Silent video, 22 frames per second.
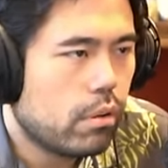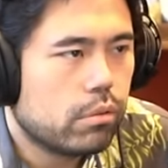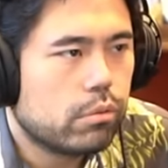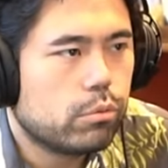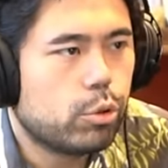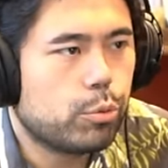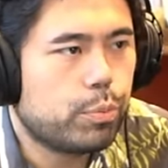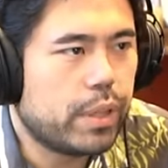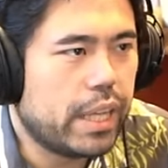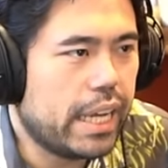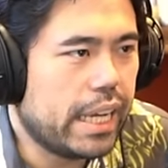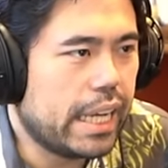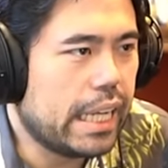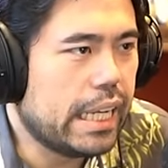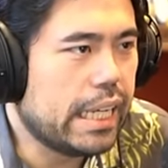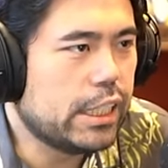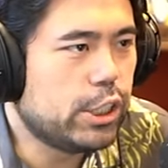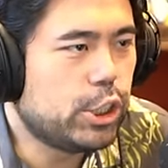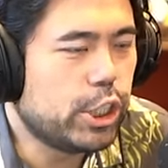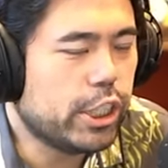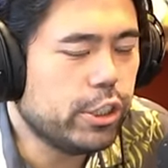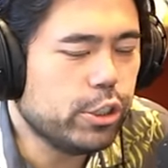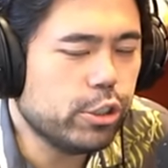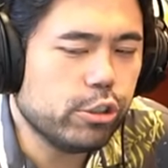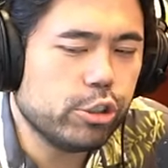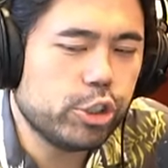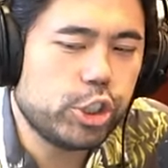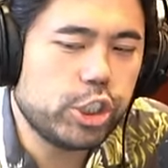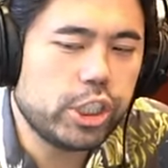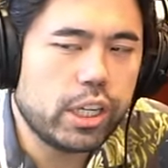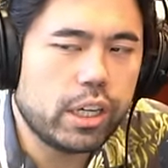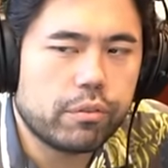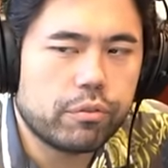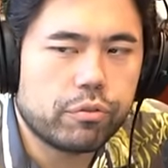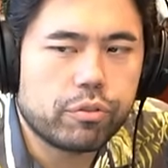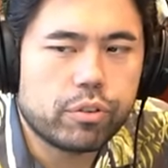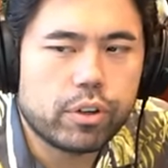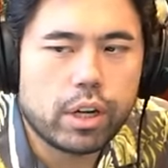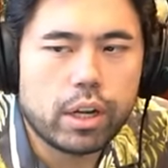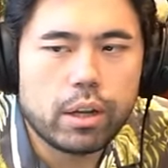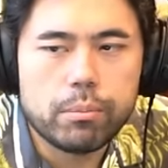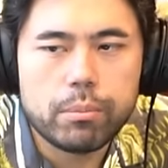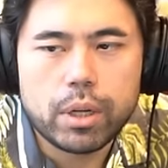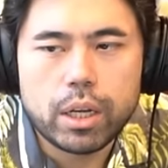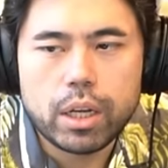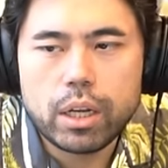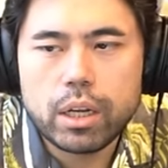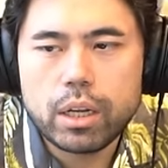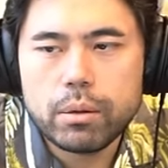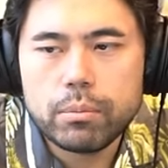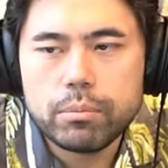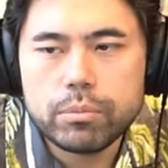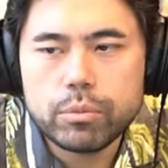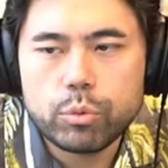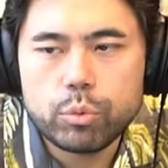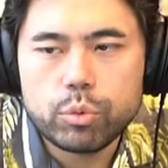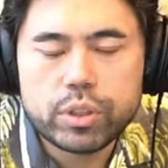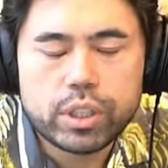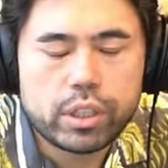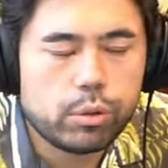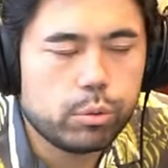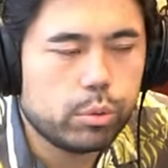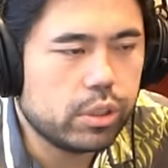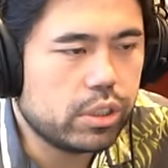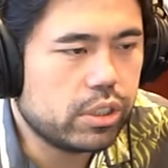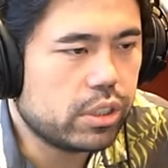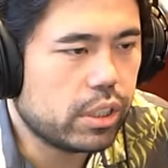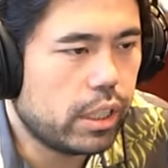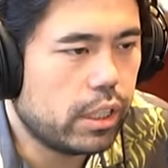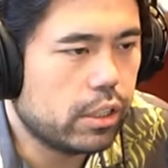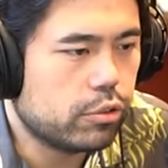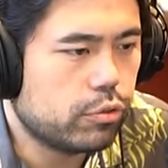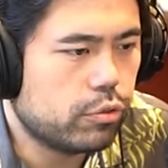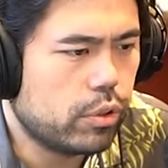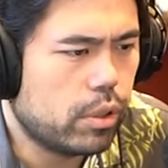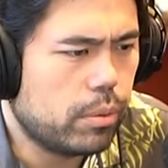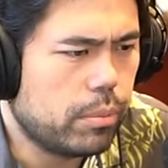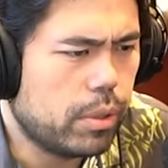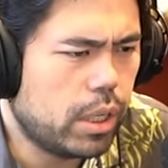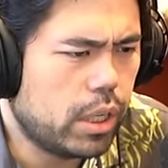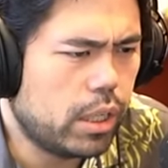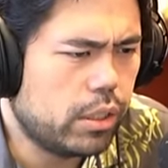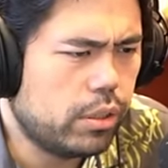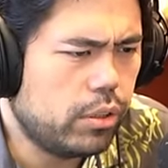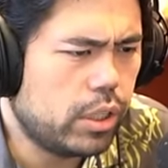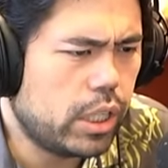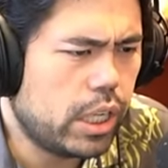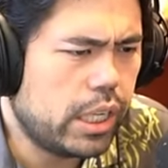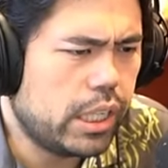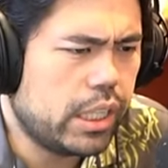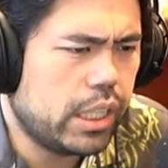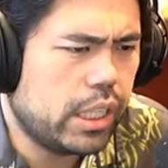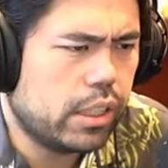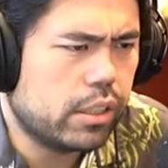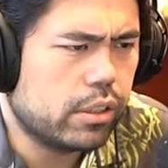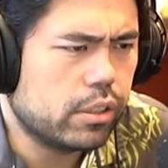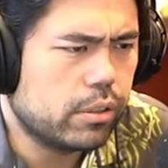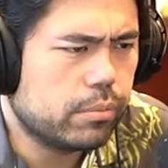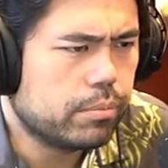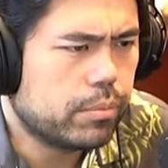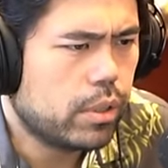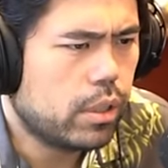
we're playing the ginger GM from um thank you Willie Styles from uh United Kingdom